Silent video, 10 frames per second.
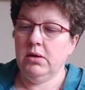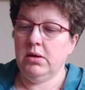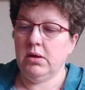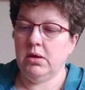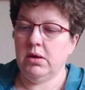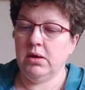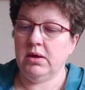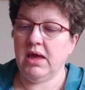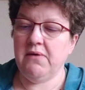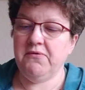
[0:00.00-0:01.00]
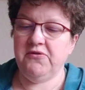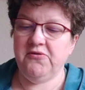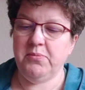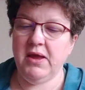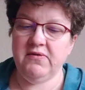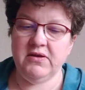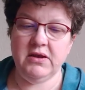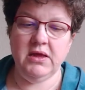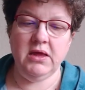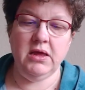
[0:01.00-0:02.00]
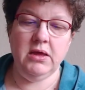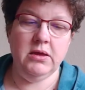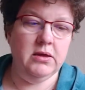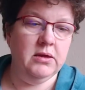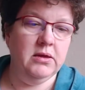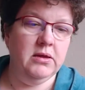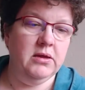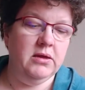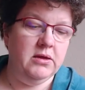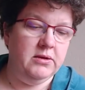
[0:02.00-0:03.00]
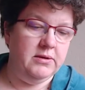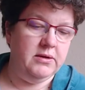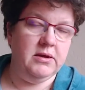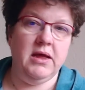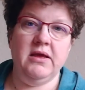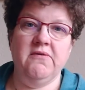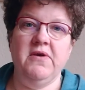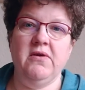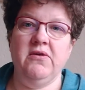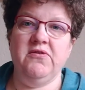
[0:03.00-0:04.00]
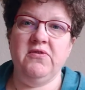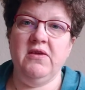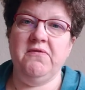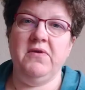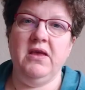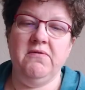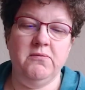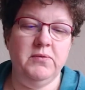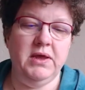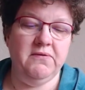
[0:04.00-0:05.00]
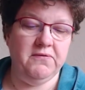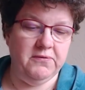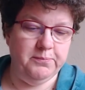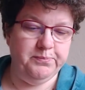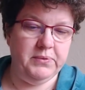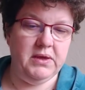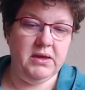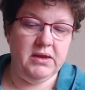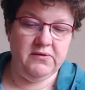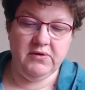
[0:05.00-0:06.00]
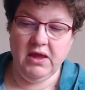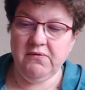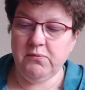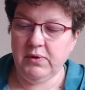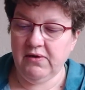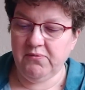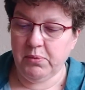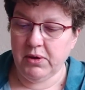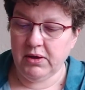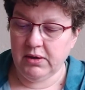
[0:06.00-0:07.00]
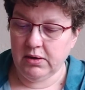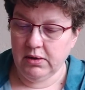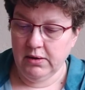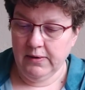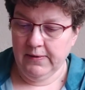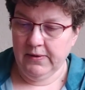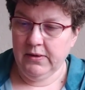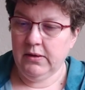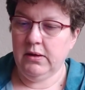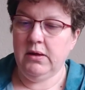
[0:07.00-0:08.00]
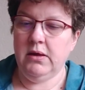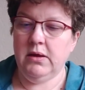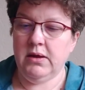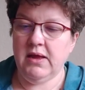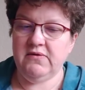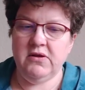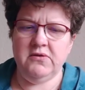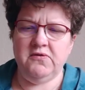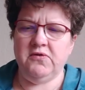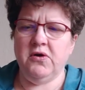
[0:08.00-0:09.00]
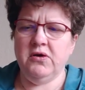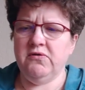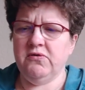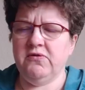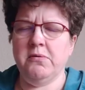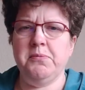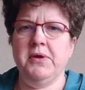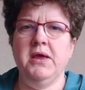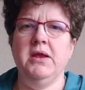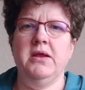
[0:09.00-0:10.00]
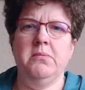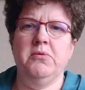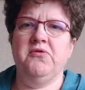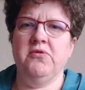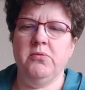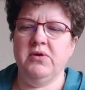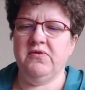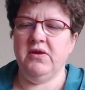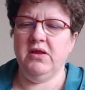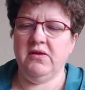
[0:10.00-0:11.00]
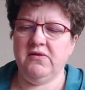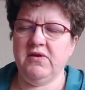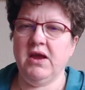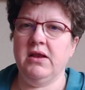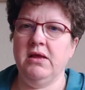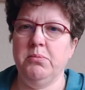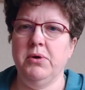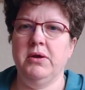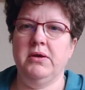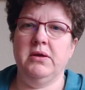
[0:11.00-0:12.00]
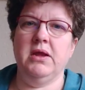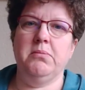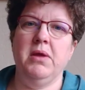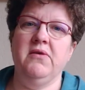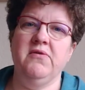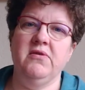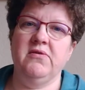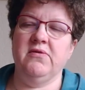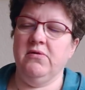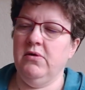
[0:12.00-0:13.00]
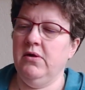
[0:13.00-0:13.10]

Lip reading: Canvas is basically like a very stiff even weave. It is an even weave, but it has a lot of starch or something in it. I'm not sure what's in it exactly, but that makes it